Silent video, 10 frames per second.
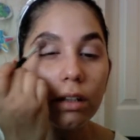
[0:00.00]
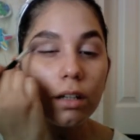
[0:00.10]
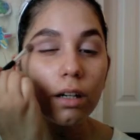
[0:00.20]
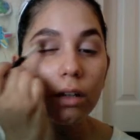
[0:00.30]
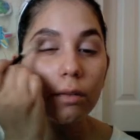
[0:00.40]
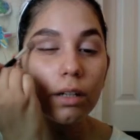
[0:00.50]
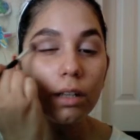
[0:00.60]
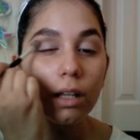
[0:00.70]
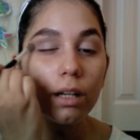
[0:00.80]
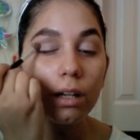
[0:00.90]
Gotta work
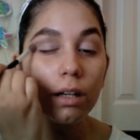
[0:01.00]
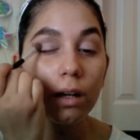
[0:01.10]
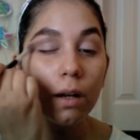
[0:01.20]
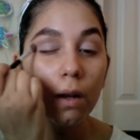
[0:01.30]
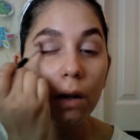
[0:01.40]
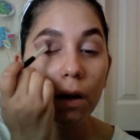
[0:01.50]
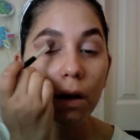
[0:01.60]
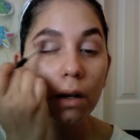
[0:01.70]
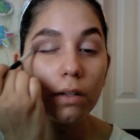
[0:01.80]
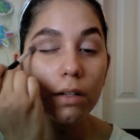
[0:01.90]
that in
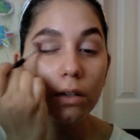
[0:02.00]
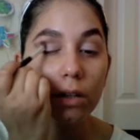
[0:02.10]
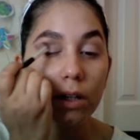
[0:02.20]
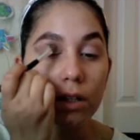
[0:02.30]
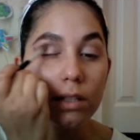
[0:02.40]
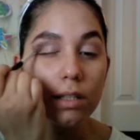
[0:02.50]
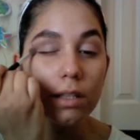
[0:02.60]
to the crease.